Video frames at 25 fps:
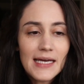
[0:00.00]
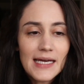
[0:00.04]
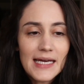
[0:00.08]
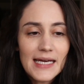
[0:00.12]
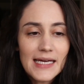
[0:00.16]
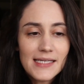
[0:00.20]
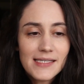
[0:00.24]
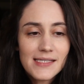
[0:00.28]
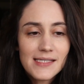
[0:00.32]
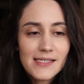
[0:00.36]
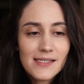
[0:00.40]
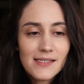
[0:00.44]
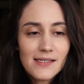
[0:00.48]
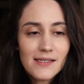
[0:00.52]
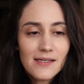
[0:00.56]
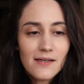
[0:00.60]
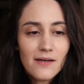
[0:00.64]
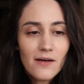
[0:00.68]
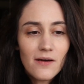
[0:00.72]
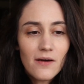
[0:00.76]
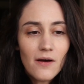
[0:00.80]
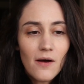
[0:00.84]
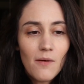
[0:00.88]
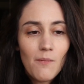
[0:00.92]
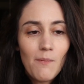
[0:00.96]
it's
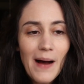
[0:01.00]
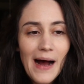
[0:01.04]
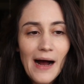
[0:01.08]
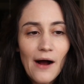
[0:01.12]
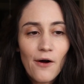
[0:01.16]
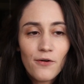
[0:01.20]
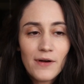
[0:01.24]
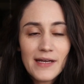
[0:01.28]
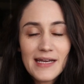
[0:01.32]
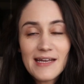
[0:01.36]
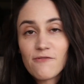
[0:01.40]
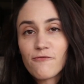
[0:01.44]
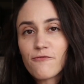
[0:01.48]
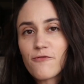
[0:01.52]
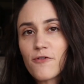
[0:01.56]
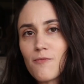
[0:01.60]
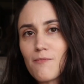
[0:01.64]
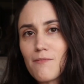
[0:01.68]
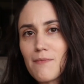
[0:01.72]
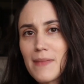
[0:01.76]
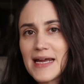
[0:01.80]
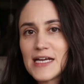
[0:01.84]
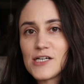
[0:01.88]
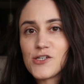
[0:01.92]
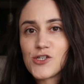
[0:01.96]
about
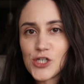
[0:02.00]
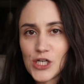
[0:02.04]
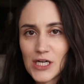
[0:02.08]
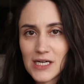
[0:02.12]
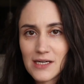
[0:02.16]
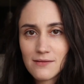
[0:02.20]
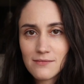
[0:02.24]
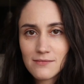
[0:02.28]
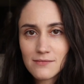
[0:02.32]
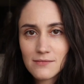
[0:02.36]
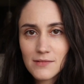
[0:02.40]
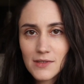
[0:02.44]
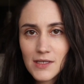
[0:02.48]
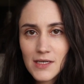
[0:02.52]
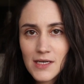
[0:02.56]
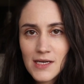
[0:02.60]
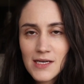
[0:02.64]
information.